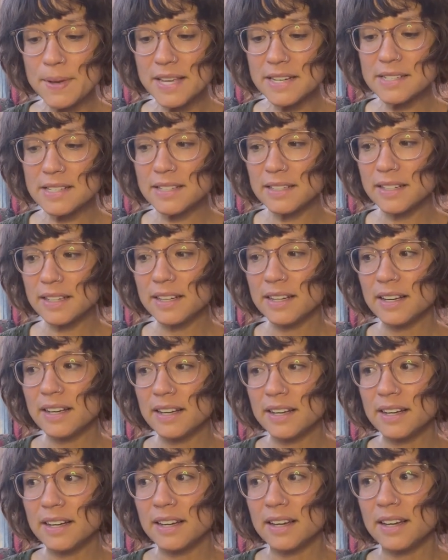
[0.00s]
it
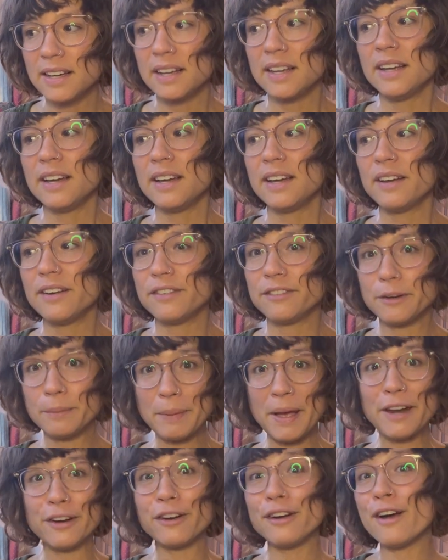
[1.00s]
for
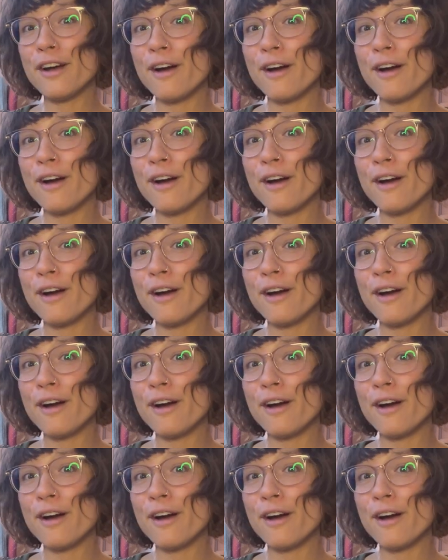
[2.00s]
better